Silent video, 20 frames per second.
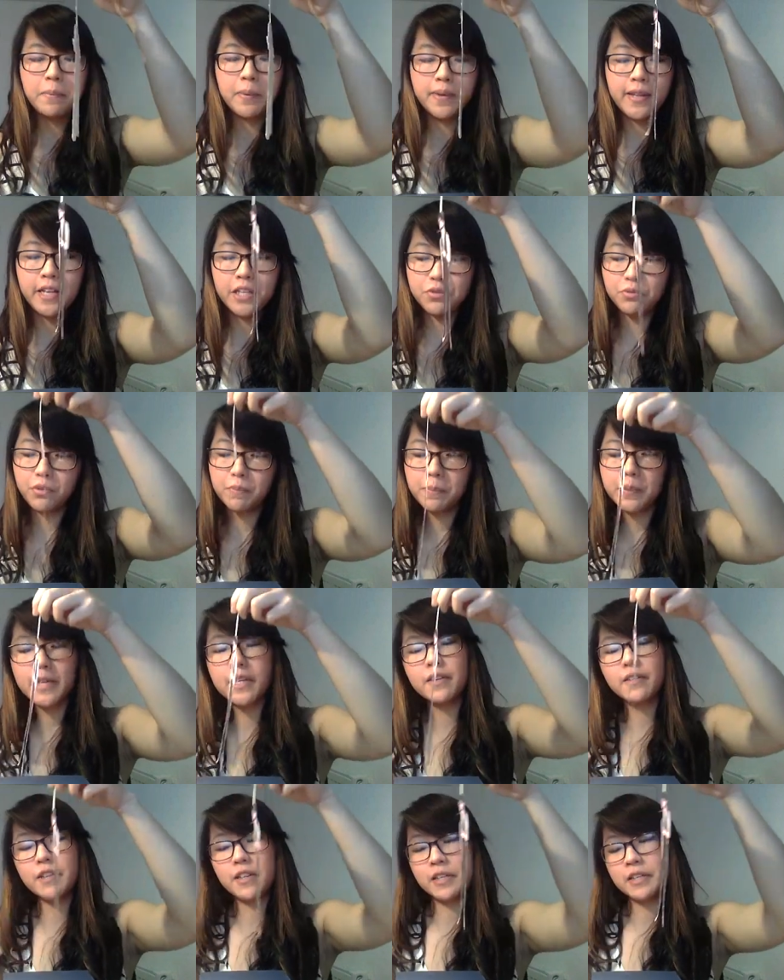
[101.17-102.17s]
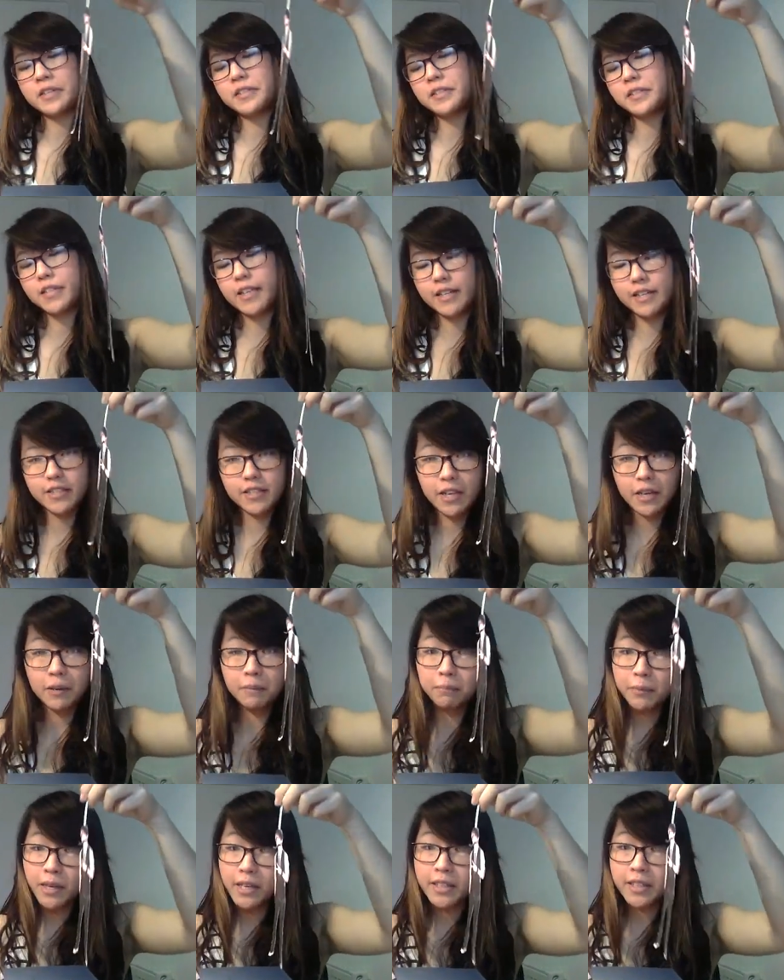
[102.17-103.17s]
but let's repeat this, let's
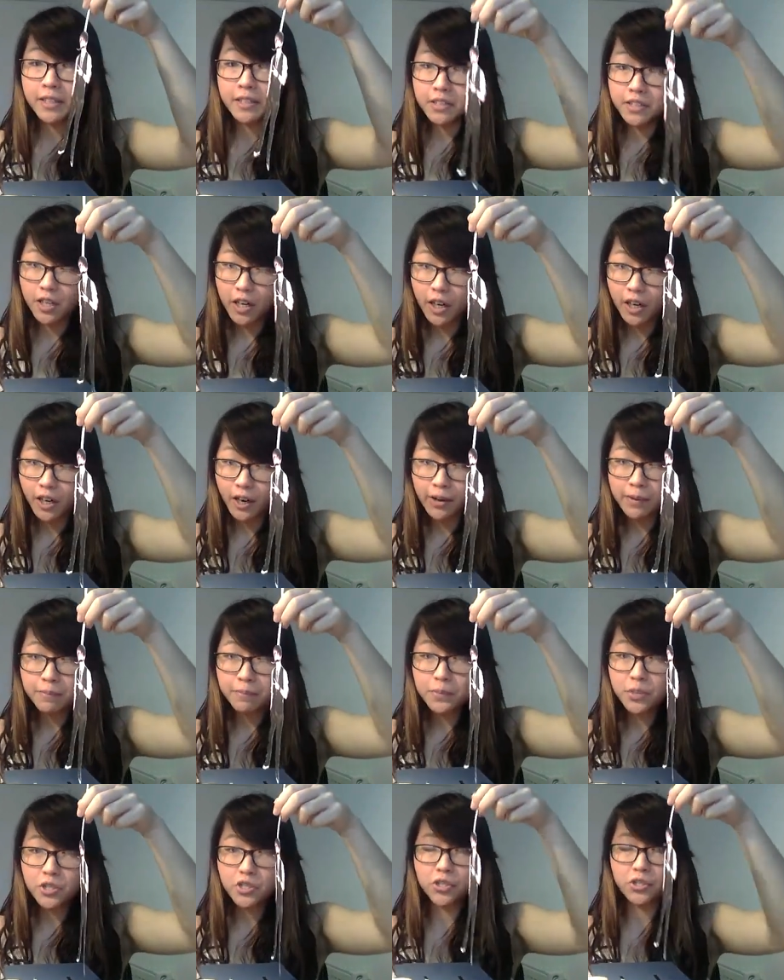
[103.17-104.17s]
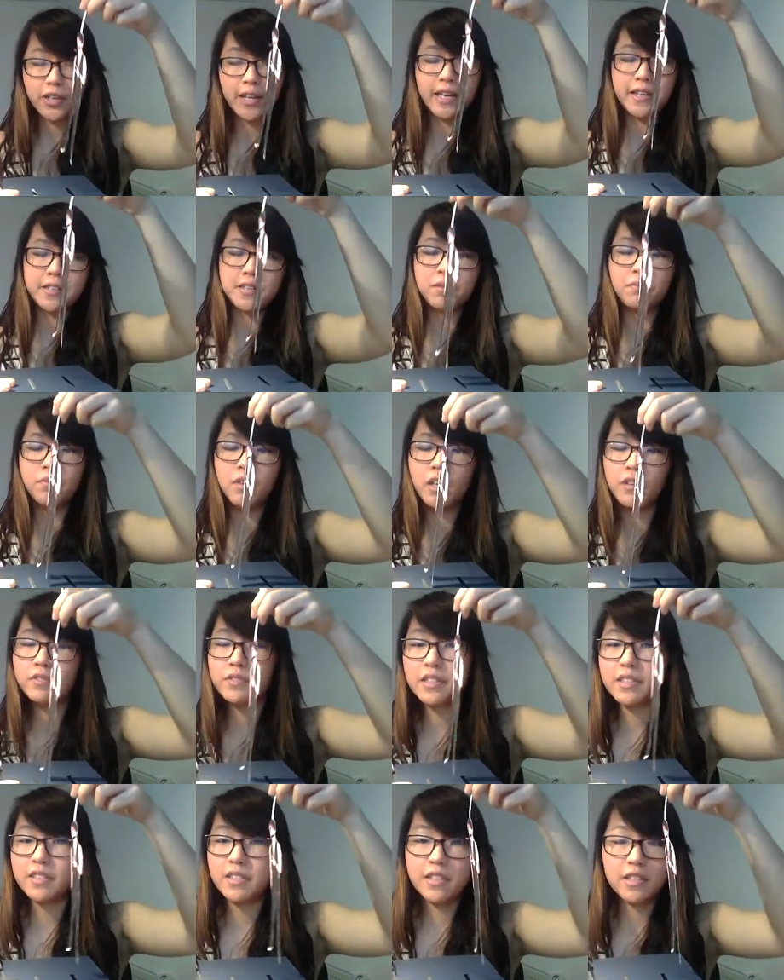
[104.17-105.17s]
say a million times to get some
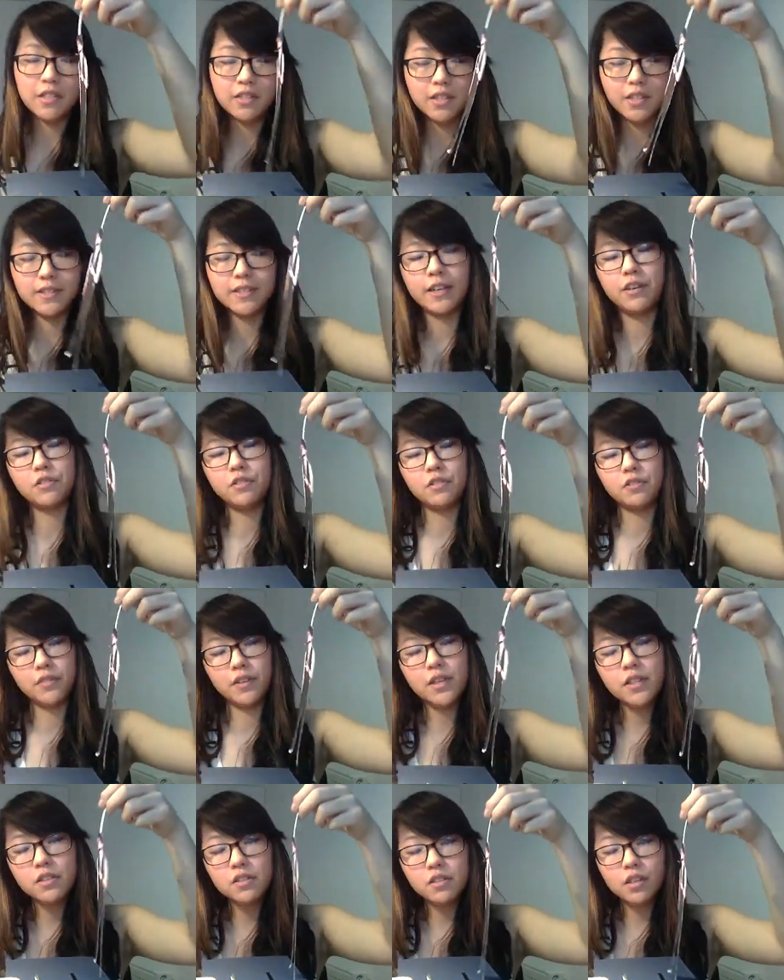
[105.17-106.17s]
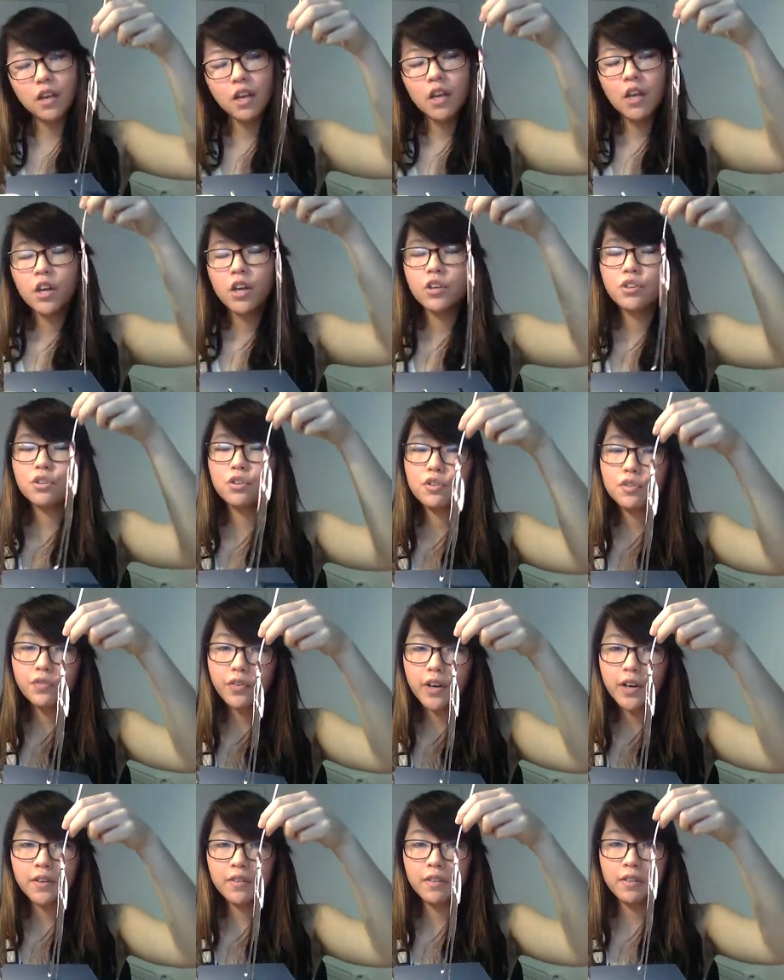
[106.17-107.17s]
lovely statistics out of it,
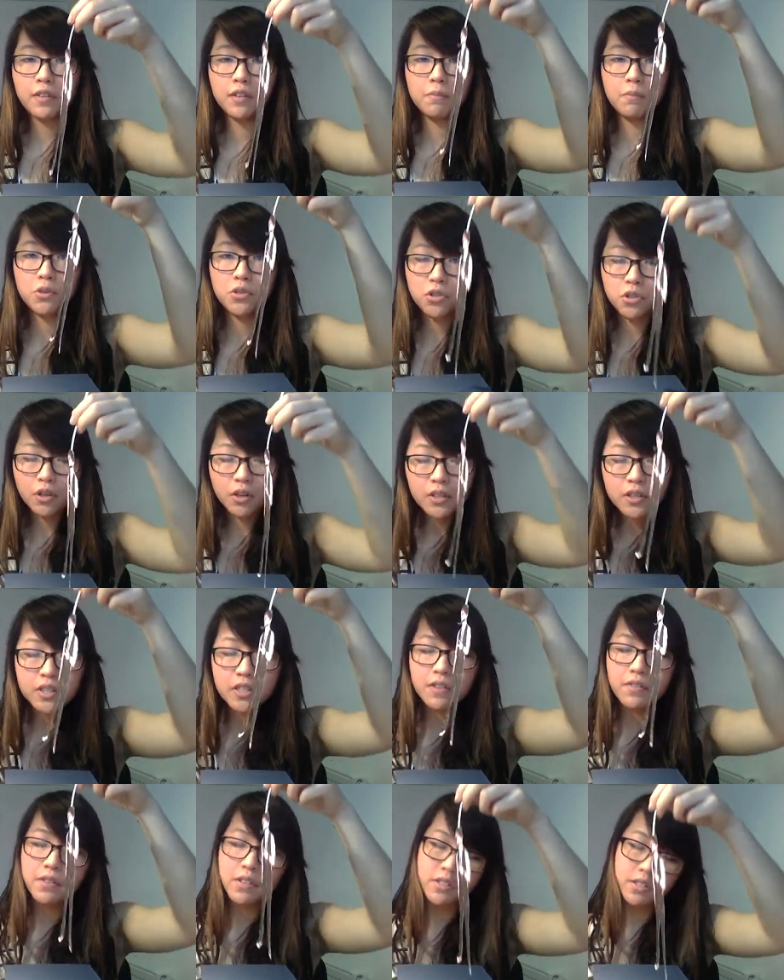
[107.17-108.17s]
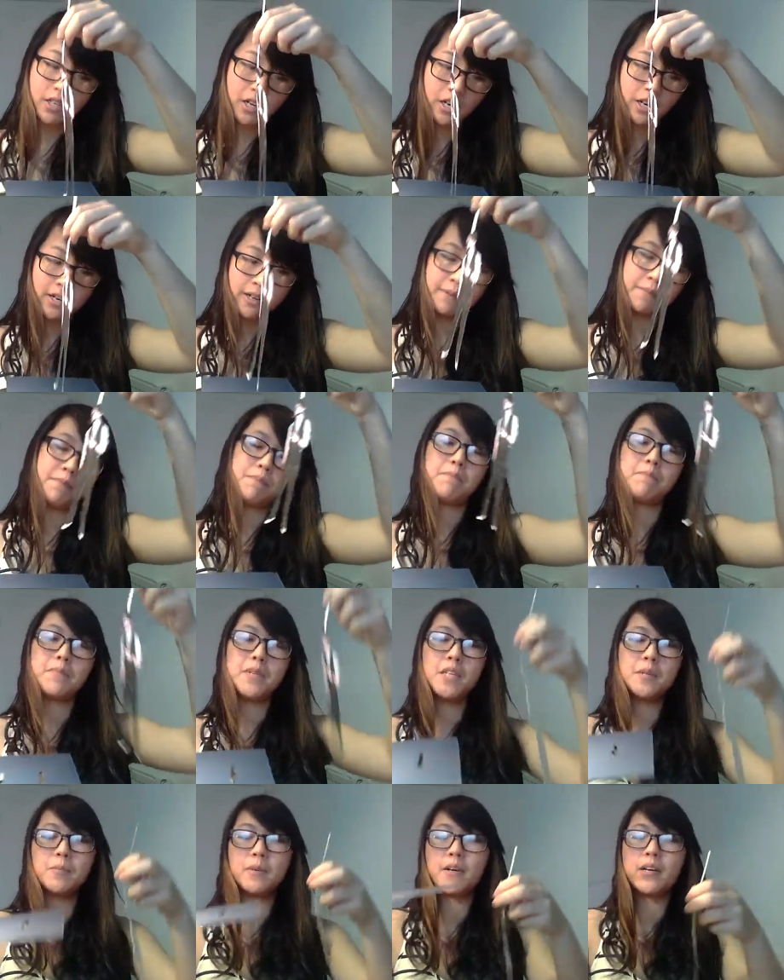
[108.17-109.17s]
you find that the majority of the time
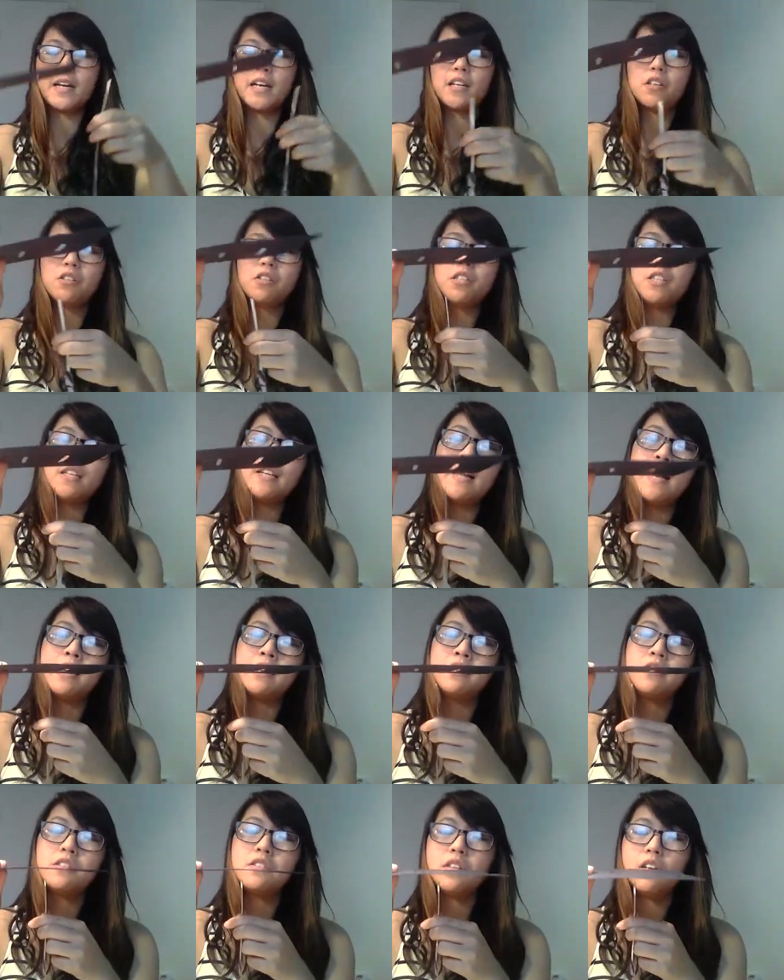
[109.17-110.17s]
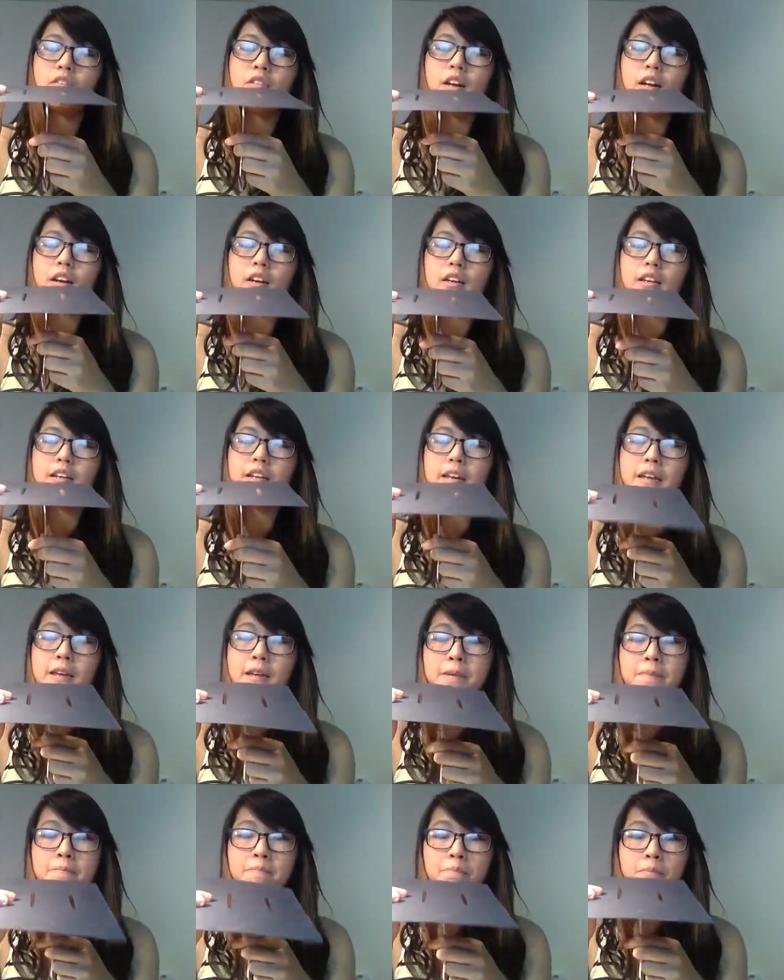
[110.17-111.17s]
Bieber actually lands directly
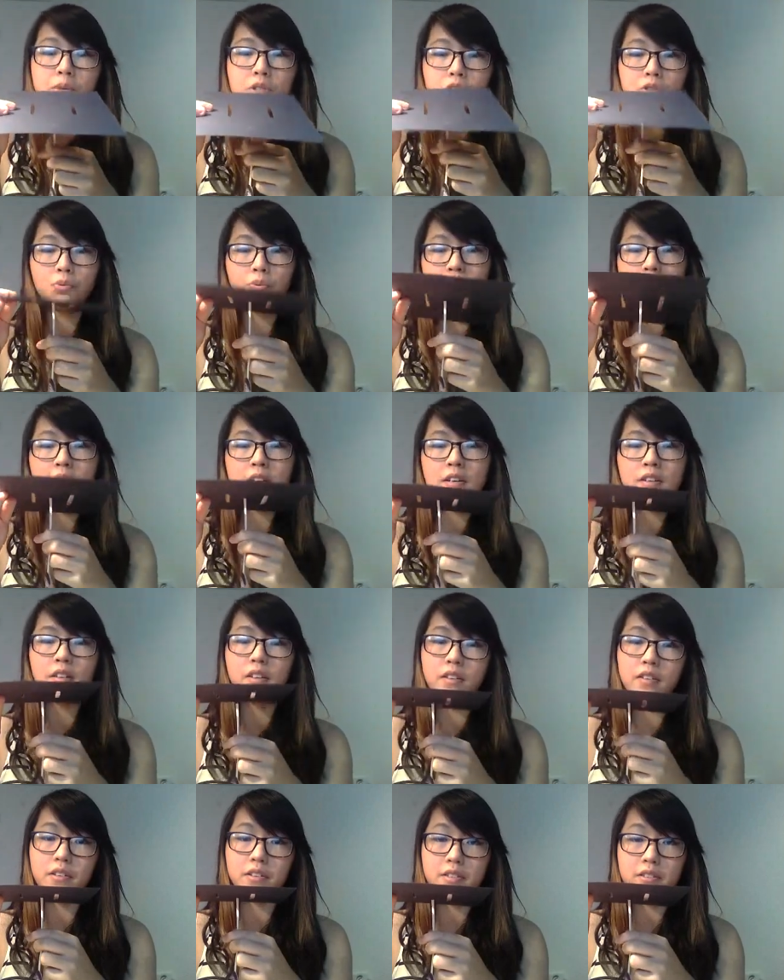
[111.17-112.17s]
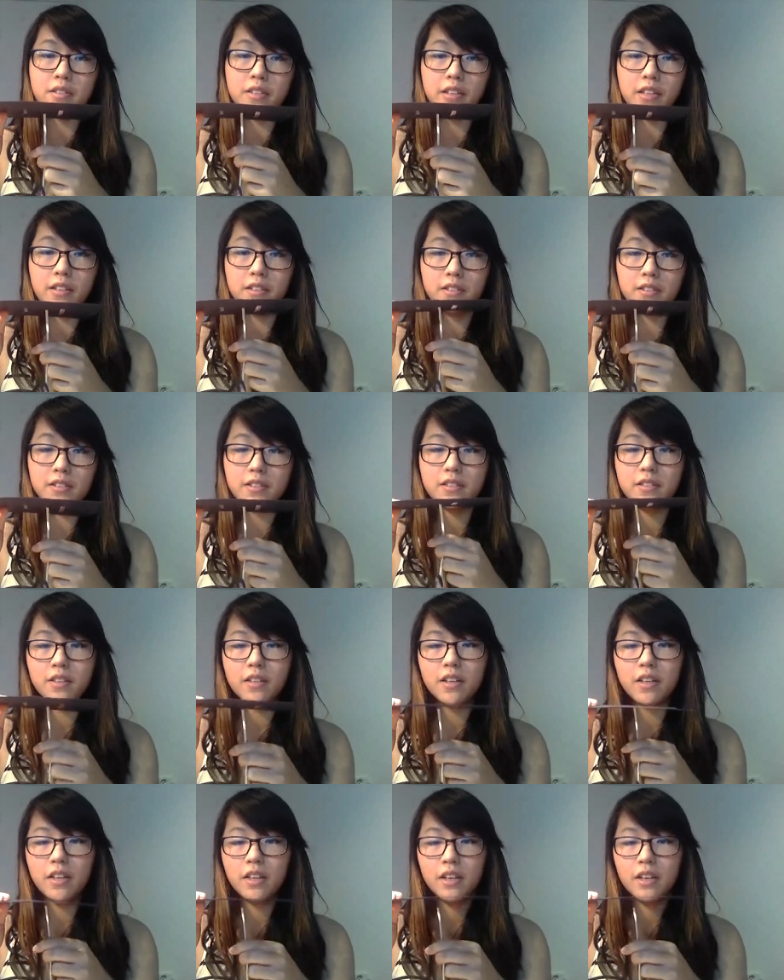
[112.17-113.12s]
in between the slits